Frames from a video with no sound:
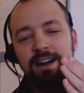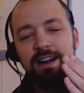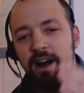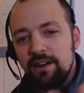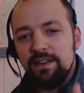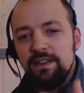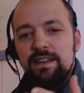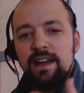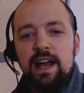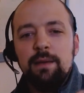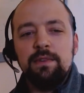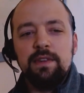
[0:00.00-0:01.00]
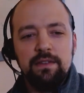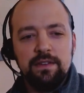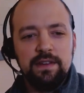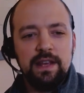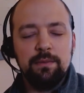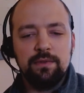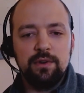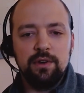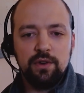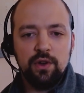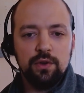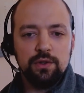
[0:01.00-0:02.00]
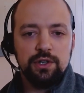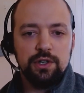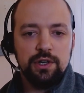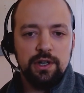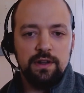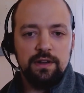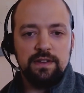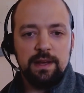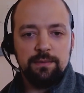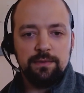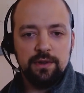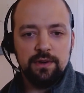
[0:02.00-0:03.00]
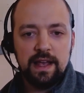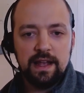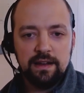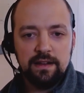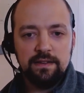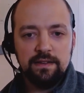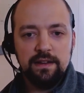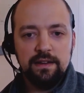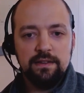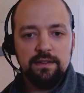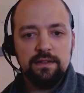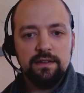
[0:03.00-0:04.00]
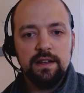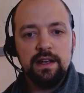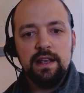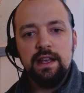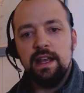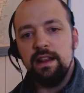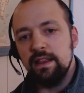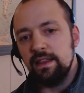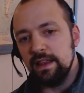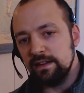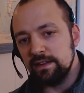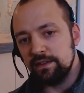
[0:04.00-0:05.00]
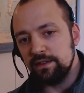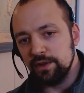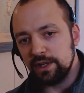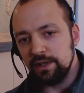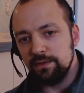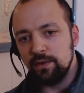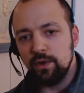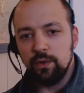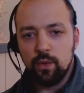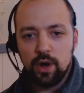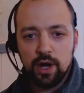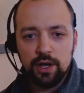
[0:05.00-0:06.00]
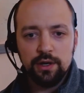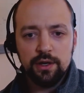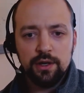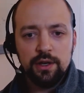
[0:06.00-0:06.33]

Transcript: oftentimes have the same sort of culture and the same sort of tendencies and the things that they're looking for and want.